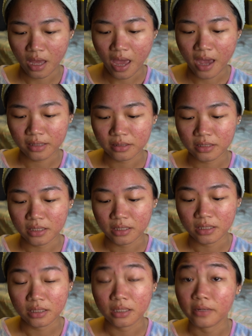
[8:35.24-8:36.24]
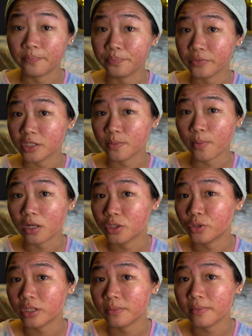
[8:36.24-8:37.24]
acne spot
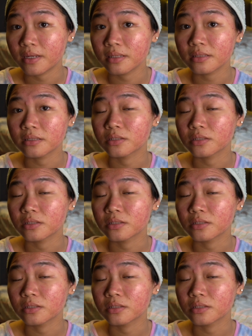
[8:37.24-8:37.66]
treatment.